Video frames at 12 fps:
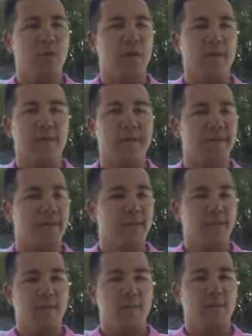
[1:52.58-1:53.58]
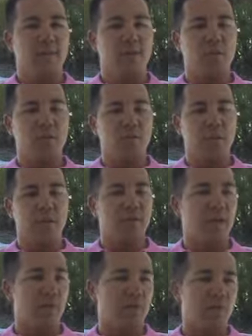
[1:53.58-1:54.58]
Again, it's a great
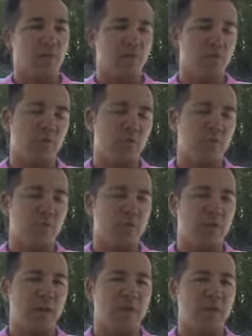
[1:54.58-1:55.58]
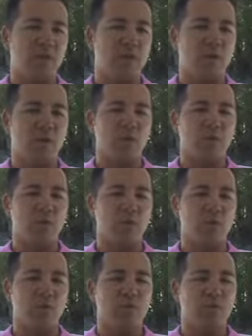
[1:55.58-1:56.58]
time for first-time home buyers, so I
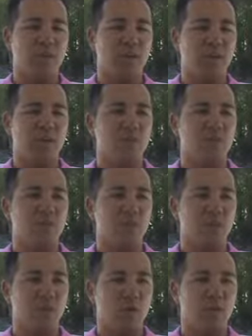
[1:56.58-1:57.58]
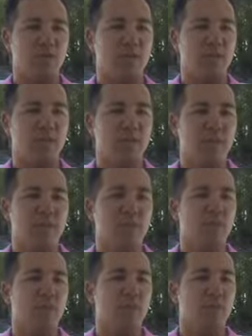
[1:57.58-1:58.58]
think you're seeing a lot of those foreclosures, and again, this
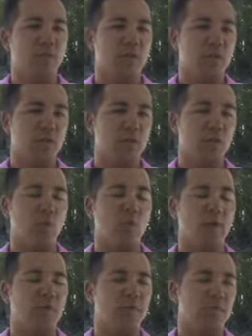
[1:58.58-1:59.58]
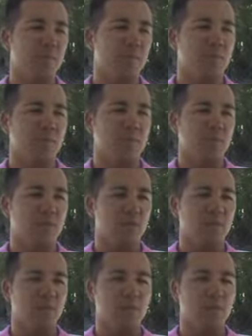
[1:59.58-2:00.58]
is what you've seen in lower end, some of that
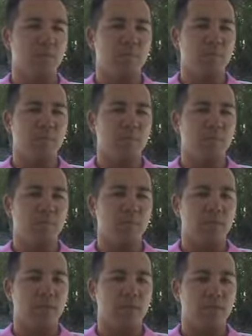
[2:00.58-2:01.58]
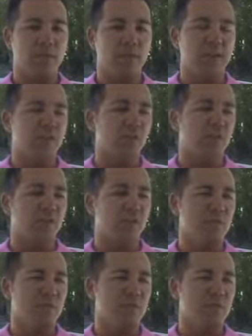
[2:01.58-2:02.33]
there's an increase